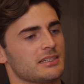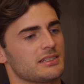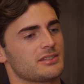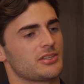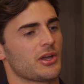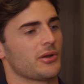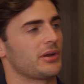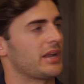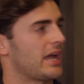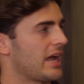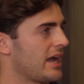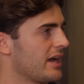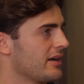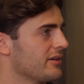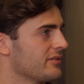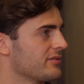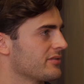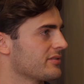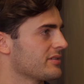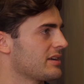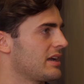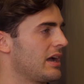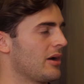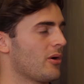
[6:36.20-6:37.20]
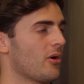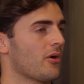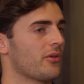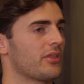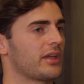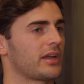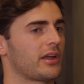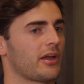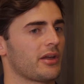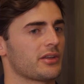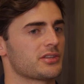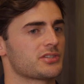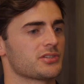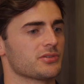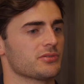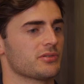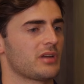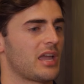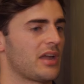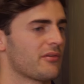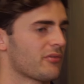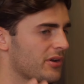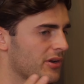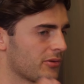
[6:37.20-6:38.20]
don't have, or
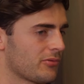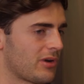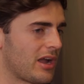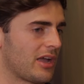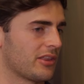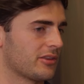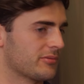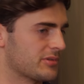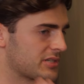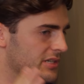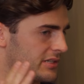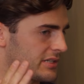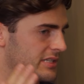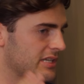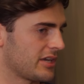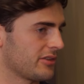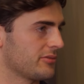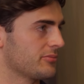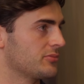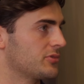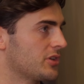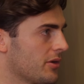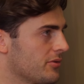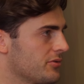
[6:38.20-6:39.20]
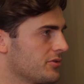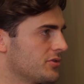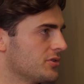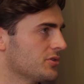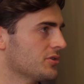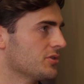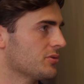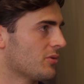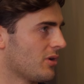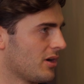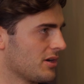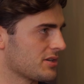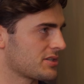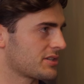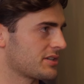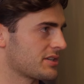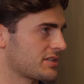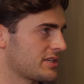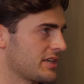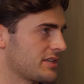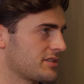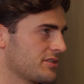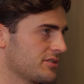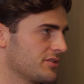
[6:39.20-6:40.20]
everyone around them is going to tell them, don't do what Oscar
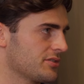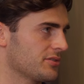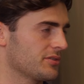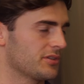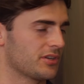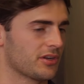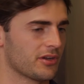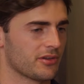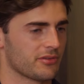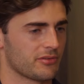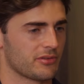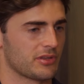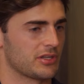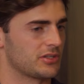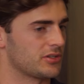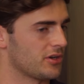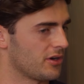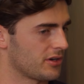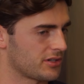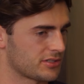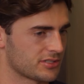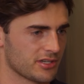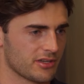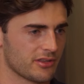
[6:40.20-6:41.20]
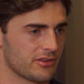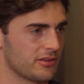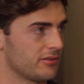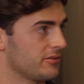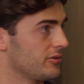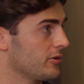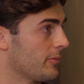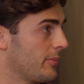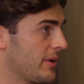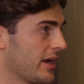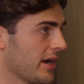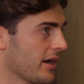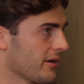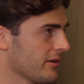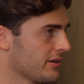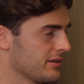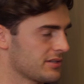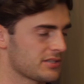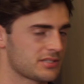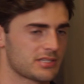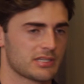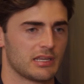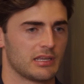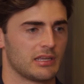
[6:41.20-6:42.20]
says to do. The doctor, your
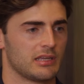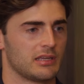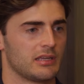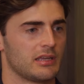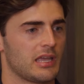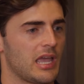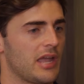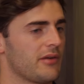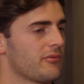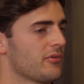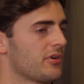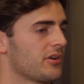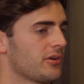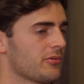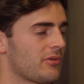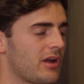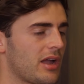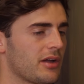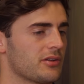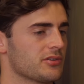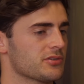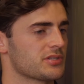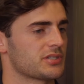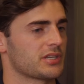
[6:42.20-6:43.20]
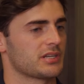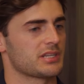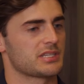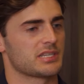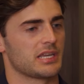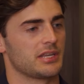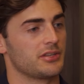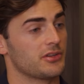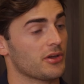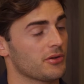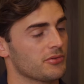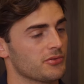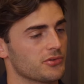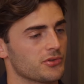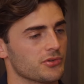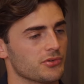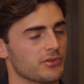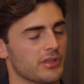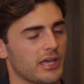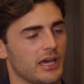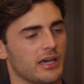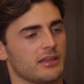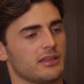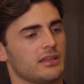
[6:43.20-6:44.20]
parents, everyone around you is going to say, don't do
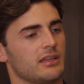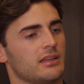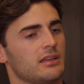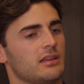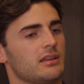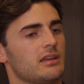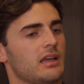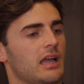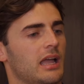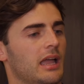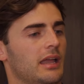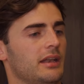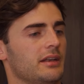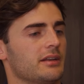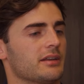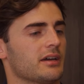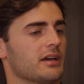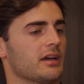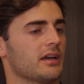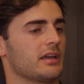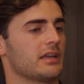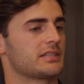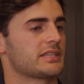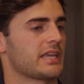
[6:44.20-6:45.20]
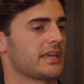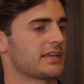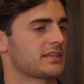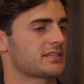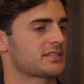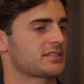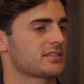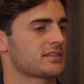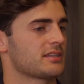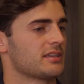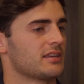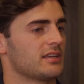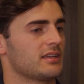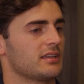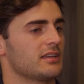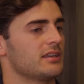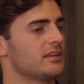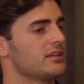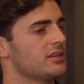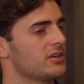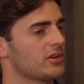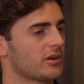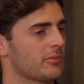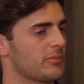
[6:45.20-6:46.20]
that. And
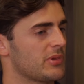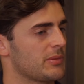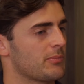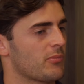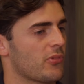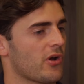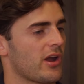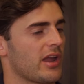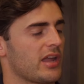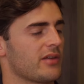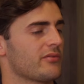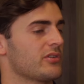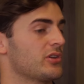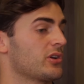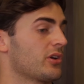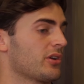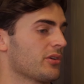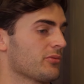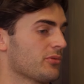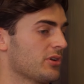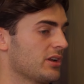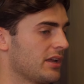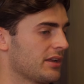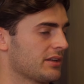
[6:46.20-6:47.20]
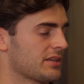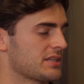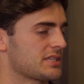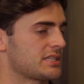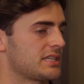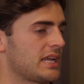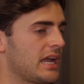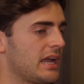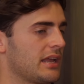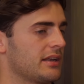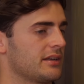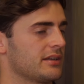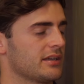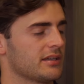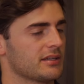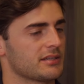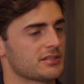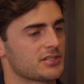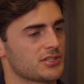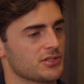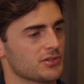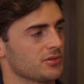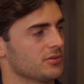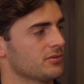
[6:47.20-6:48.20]
you got to be brave, and you got to really understand
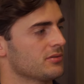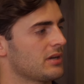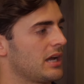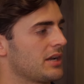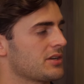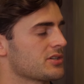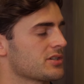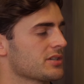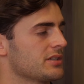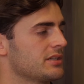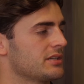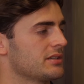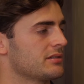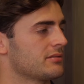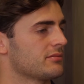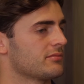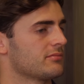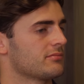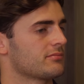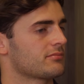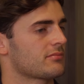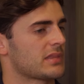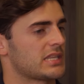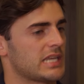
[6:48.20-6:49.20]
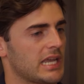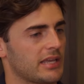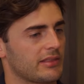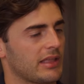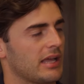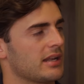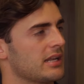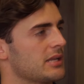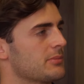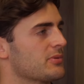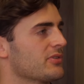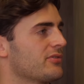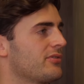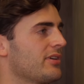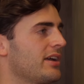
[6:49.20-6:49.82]
it to actually take that leap of